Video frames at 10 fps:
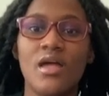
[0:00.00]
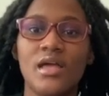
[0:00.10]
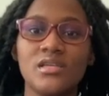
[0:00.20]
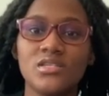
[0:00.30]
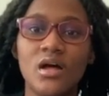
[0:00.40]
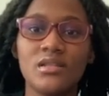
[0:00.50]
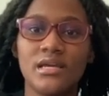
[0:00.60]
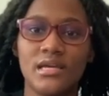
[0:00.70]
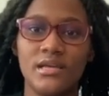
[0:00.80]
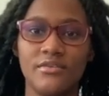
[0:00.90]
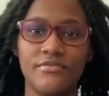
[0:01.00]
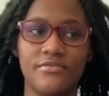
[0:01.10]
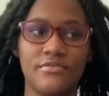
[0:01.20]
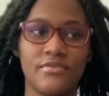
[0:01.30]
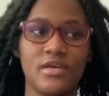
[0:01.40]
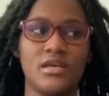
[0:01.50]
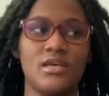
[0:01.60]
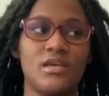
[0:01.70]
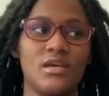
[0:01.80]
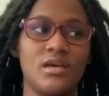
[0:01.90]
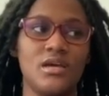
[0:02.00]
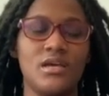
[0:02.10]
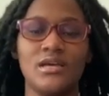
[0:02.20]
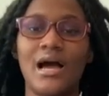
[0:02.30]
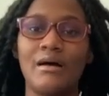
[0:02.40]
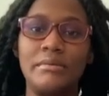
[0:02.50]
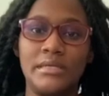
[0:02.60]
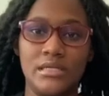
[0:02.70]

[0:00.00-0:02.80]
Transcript: It's not like if it happened,